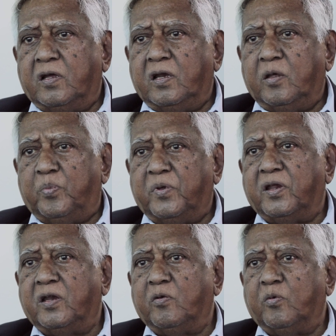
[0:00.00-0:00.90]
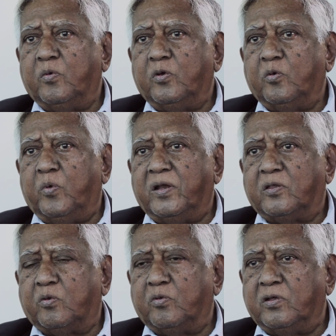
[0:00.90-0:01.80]
early period, you, you
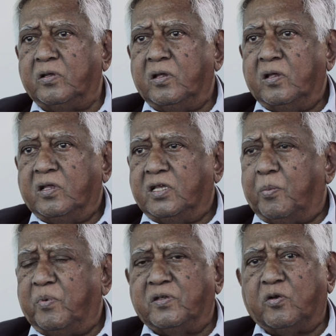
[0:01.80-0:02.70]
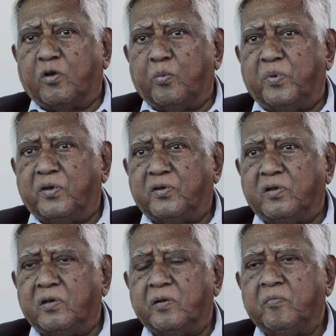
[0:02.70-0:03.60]
went through the Japanese
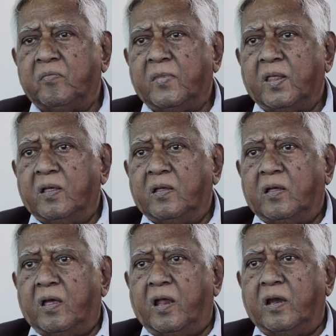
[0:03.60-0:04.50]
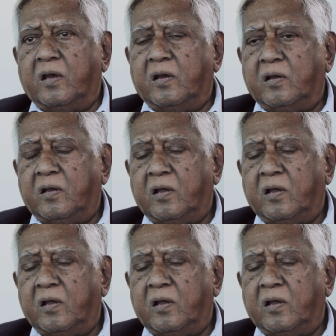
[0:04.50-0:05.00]
occupation, and